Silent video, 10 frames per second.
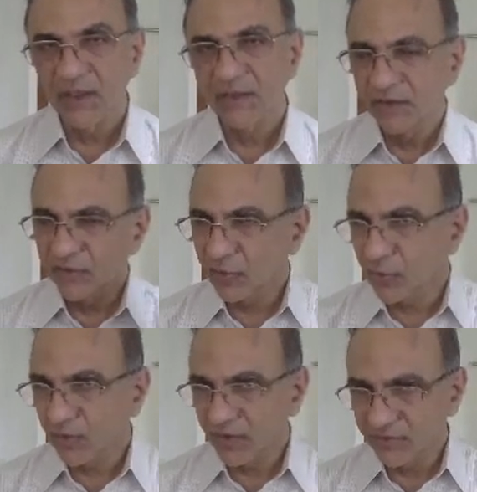This
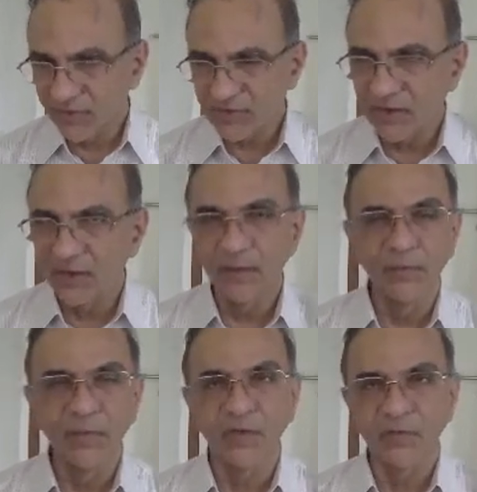requires just a little
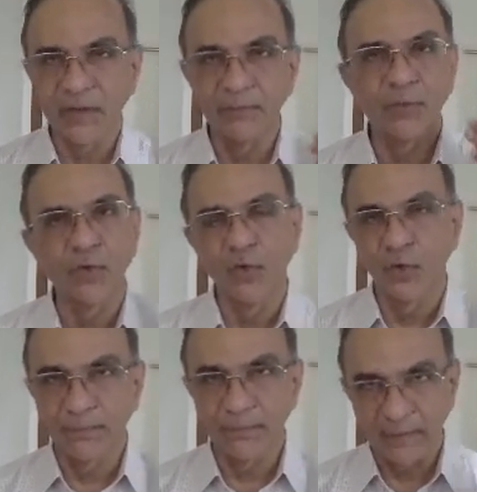bit of temporal
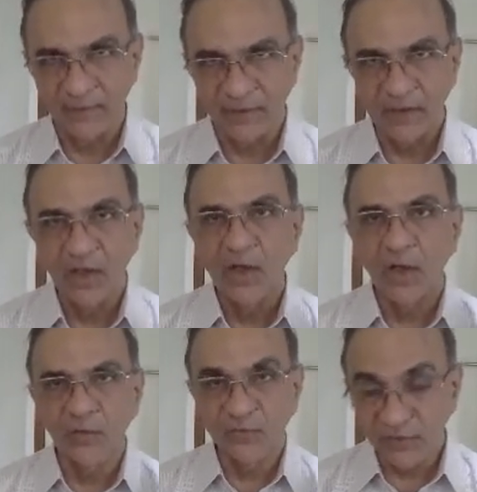lobe memory
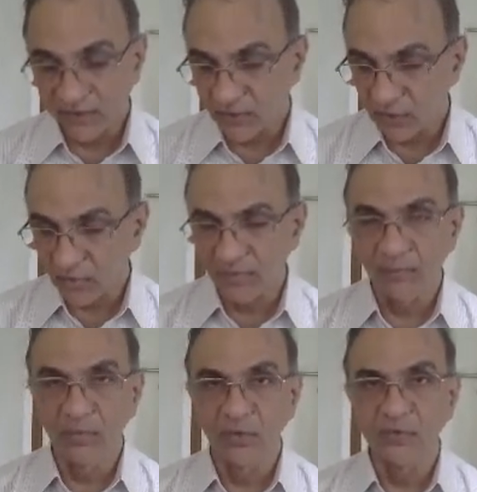of seeing normal
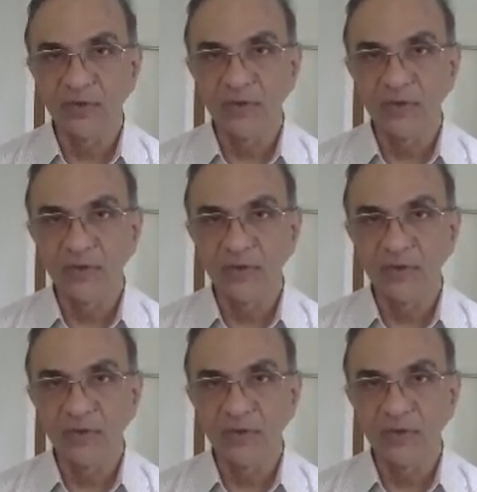bones